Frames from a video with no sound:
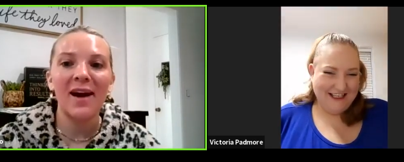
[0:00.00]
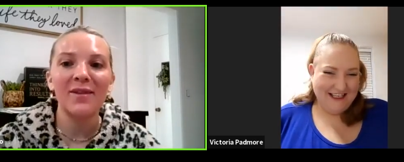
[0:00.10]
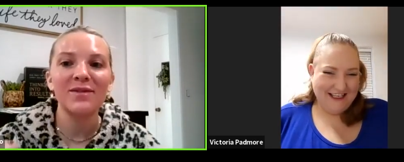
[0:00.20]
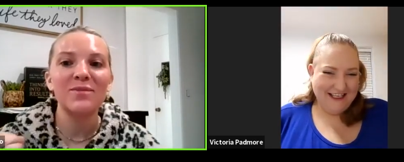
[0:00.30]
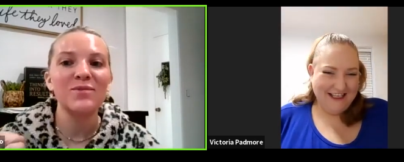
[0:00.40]

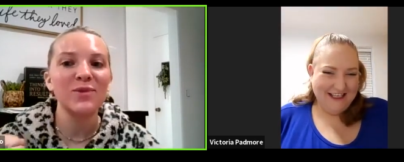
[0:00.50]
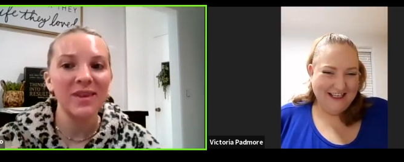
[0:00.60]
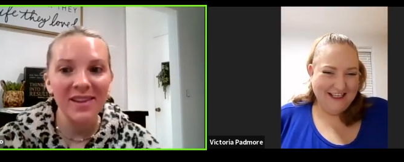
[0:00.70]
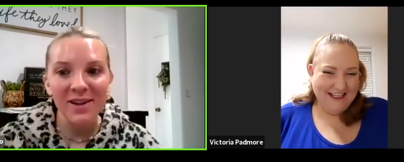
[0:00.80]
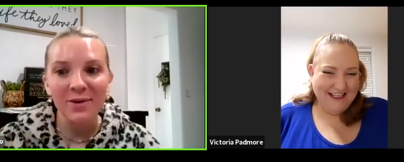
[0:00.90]
Speaker 1: have some
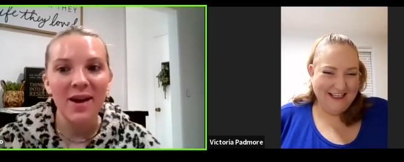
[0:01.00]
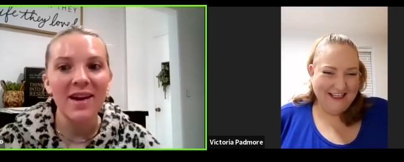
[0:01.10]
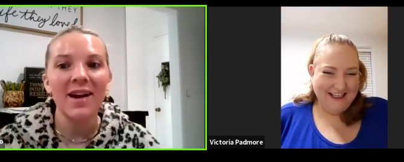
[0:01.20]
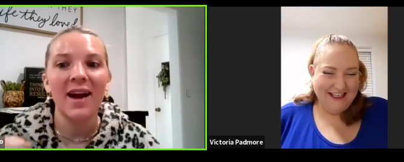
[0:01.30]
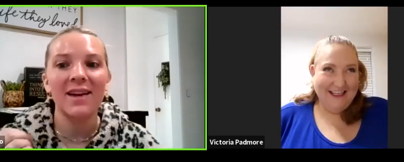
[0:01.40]
really
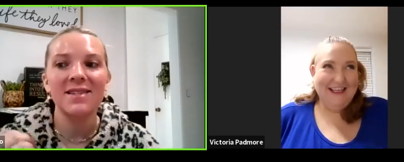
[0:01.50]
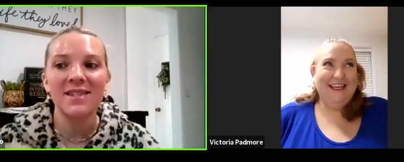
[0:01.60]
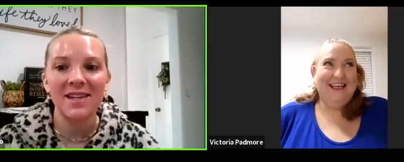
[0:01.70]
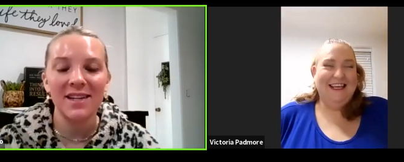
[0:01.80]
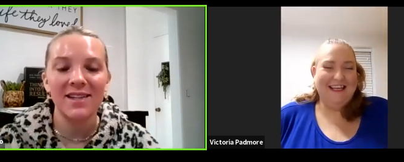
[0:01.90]
great
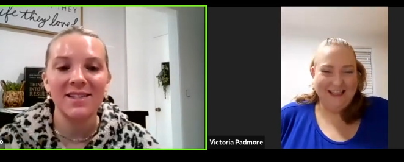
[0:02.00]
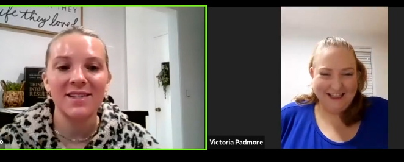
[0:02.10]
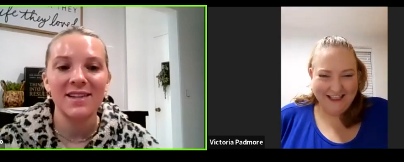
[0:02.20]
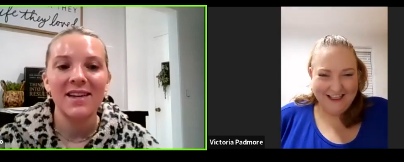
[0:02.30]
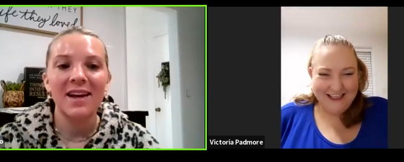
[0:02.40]

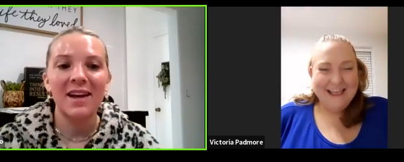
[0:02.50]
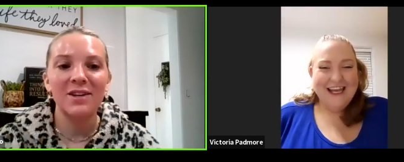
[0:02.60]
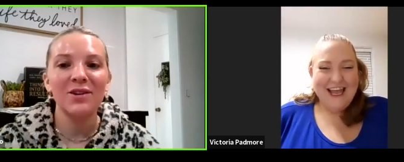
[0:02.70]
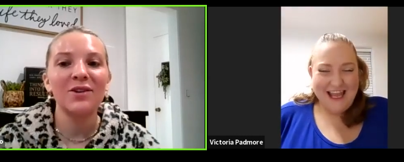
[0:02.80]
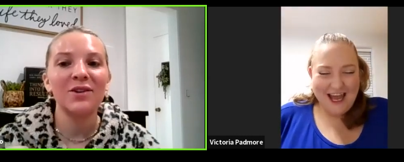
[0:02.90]
ideas
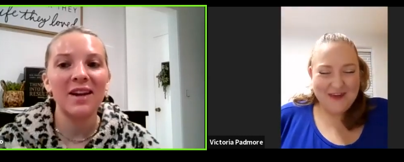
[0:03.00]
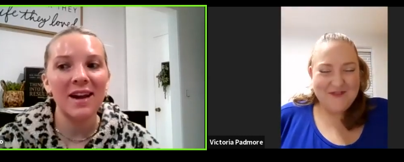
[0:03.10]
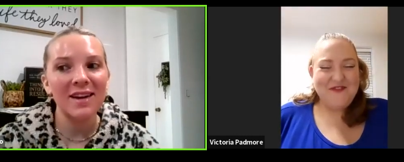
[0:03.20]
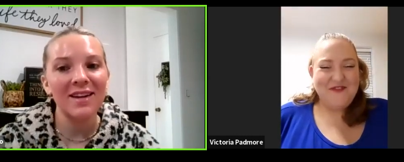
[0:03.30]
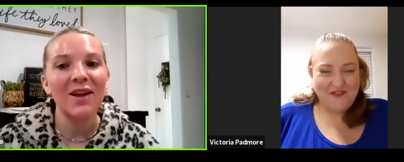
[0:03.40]
and you're yeah.
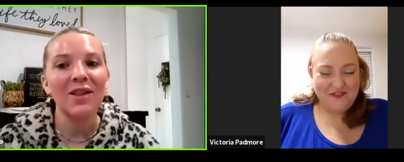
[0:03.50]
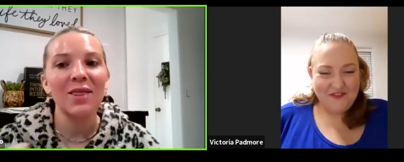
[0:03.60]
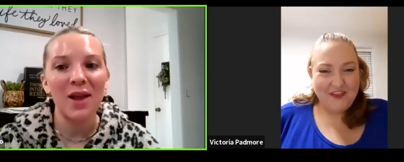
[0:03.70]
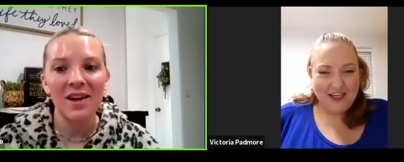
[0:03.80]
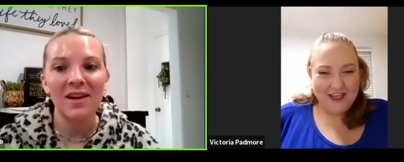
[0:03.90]
creating a
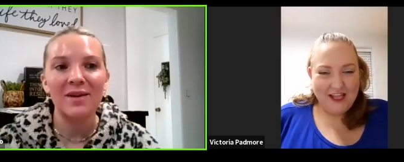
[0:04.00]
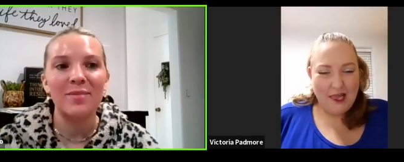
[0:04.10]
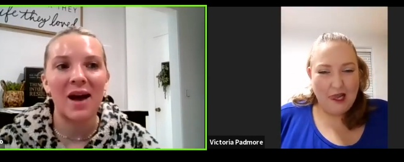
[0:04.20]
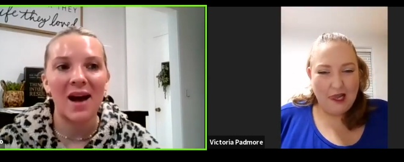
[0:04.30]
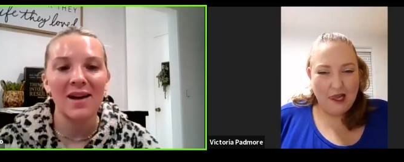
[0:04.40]
lot of
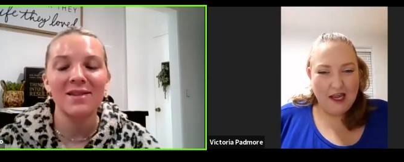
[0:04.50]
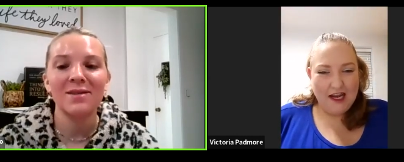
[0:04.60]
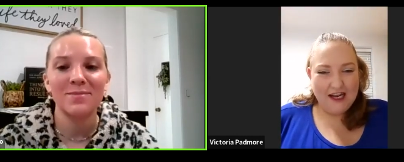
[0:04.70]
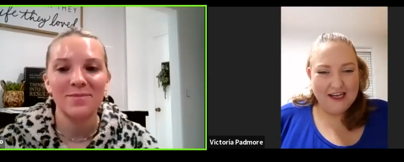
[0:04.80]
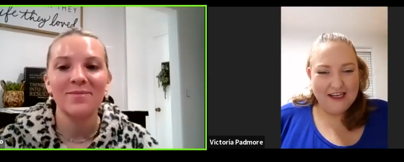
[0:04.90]

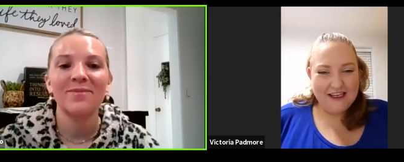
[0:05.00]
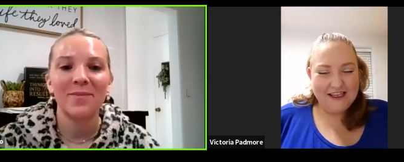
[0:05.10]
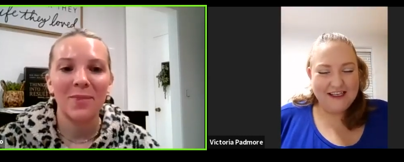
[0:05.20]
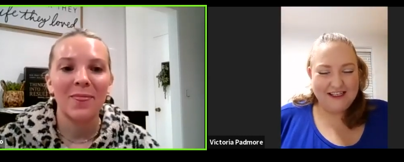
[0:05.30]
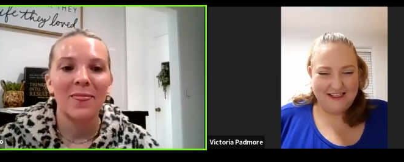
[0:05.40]
impact.
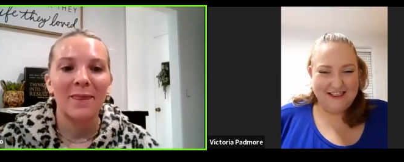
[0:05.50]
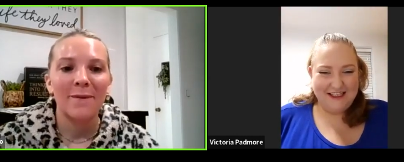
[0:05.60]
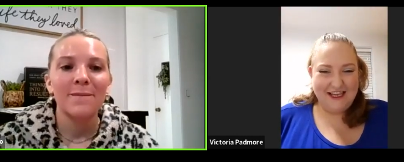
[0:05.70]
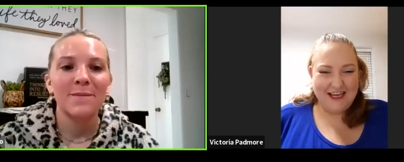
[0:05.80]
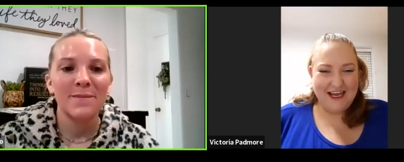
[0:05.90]

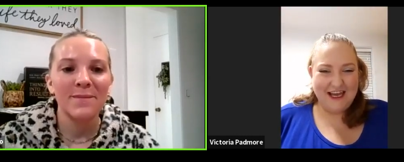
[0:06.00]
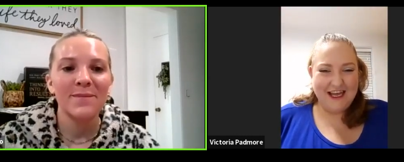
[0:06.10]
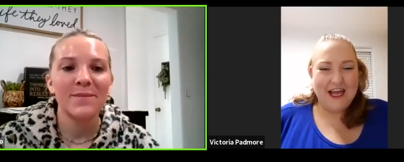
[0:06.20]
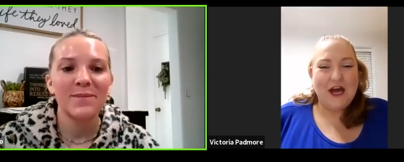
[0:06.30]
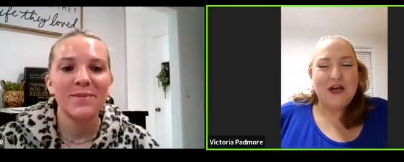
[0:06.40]
Speaker 2: Yeah.
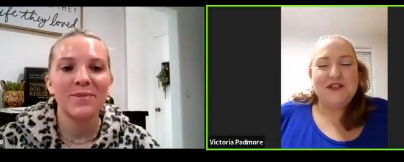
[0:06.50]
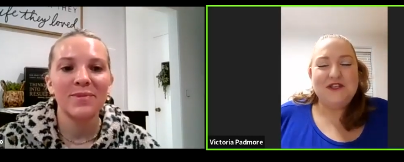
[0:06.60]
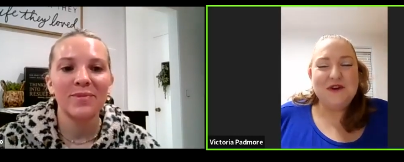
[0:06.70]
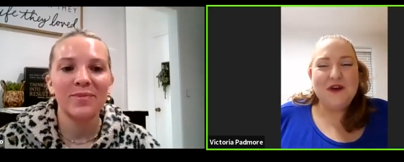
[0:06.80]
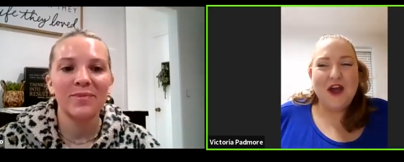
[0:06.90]

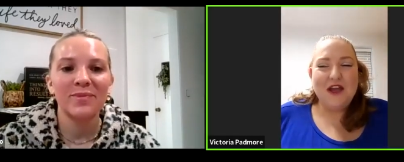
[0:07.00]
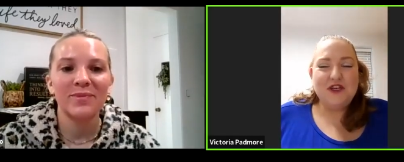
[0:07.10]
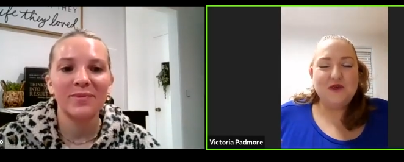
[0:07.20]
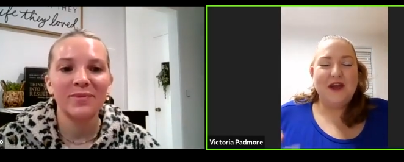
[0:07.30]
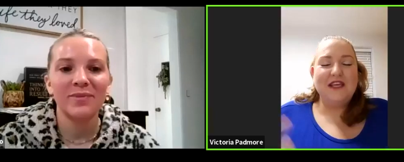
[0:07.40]
So
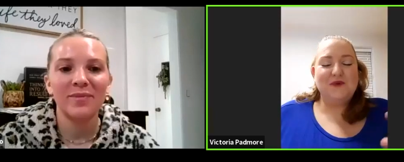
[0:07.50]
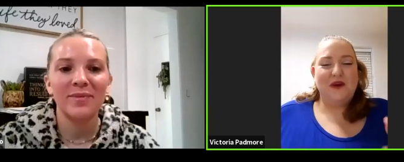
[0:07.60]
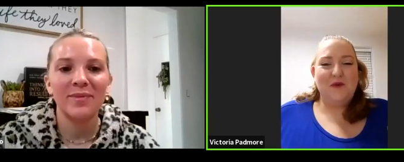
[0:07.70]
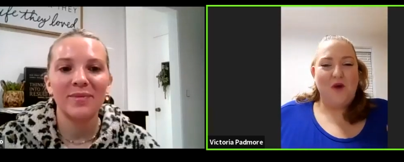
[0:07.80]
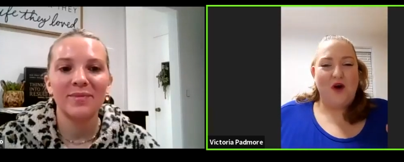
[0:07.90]

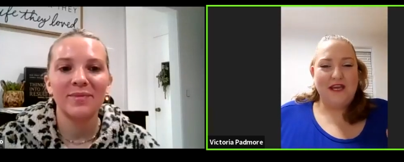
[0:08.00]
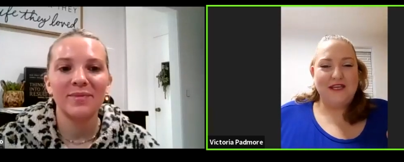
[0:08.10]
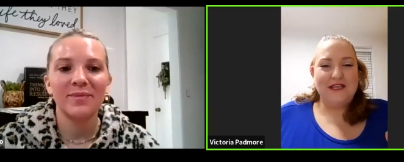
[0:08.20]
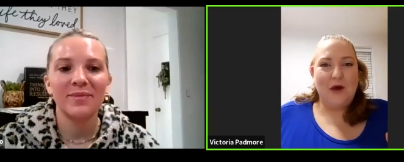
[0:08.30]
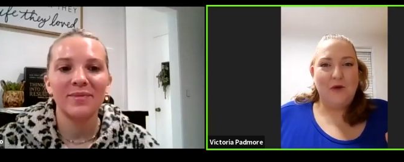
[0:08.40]
2021
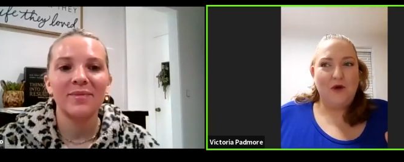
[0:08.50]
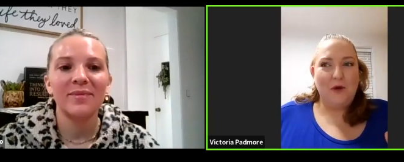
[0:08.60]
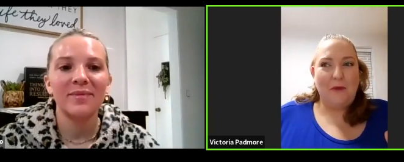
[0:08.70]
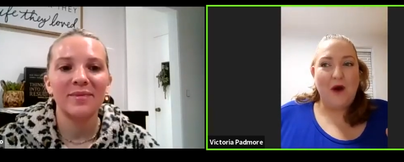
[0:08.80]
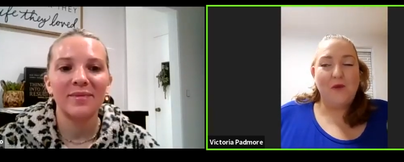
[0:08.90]
is now all
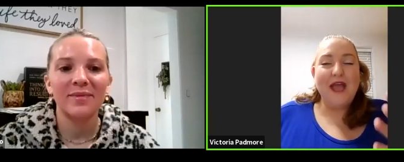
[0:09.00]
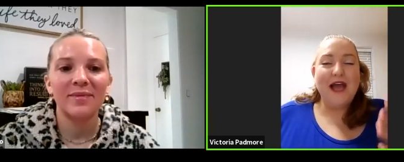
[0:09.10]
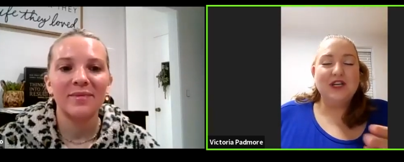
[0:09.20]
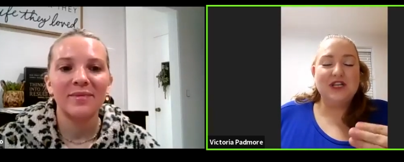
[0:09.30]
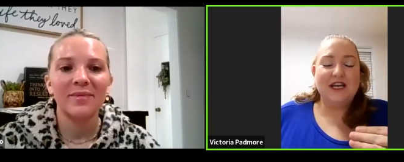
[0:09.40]
about we
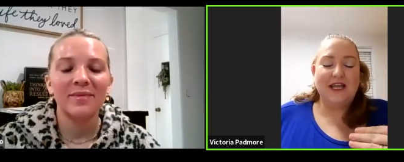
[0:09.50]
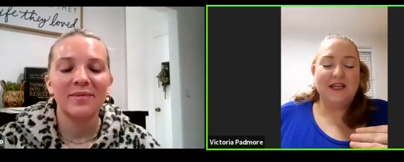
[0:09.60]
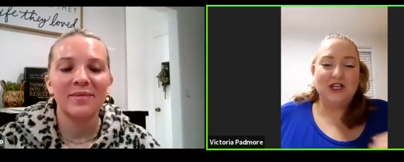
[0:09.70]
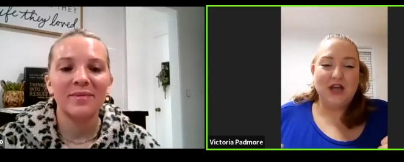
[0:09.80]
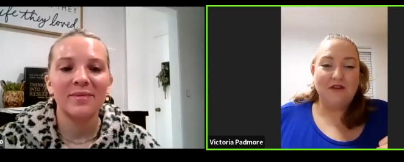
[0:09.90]
actually
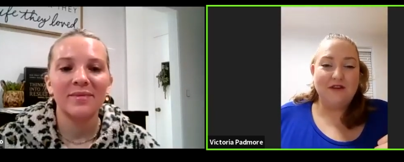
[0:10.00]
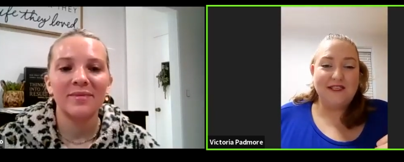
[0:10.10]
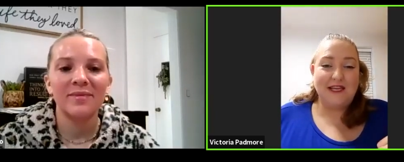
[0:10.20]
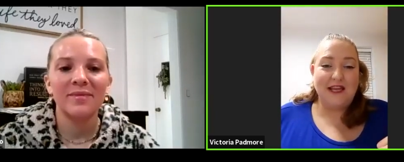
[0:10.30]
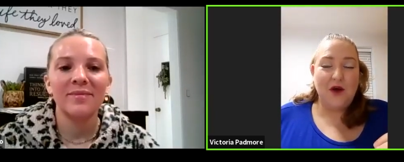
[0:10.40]
the
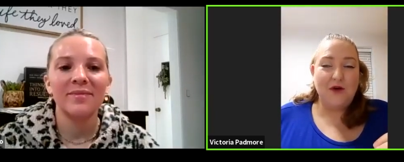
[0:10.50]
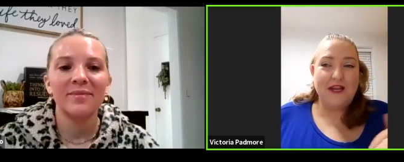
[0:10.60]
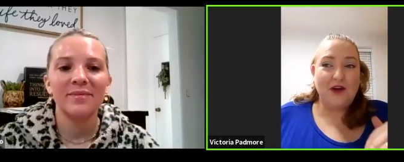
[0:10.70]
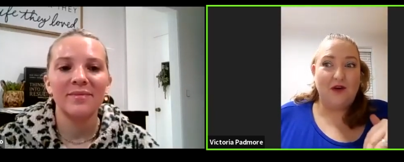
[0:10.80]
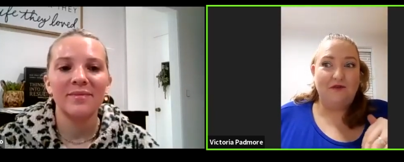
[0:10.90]
charity
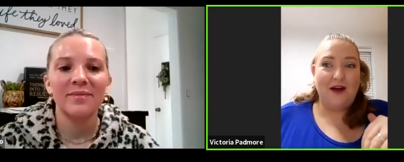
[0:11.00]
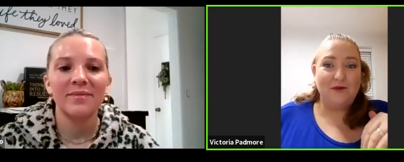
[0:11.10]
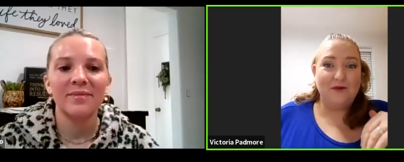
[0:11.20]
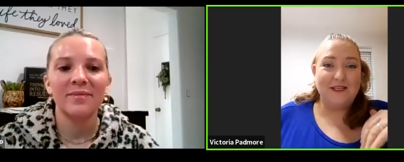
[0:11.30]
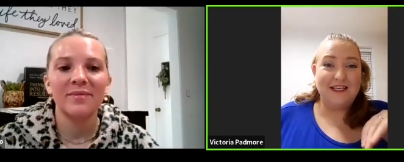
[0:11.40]
only got
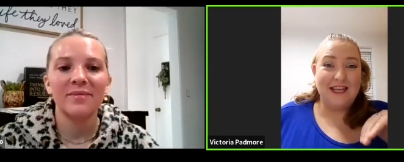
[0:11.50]
founded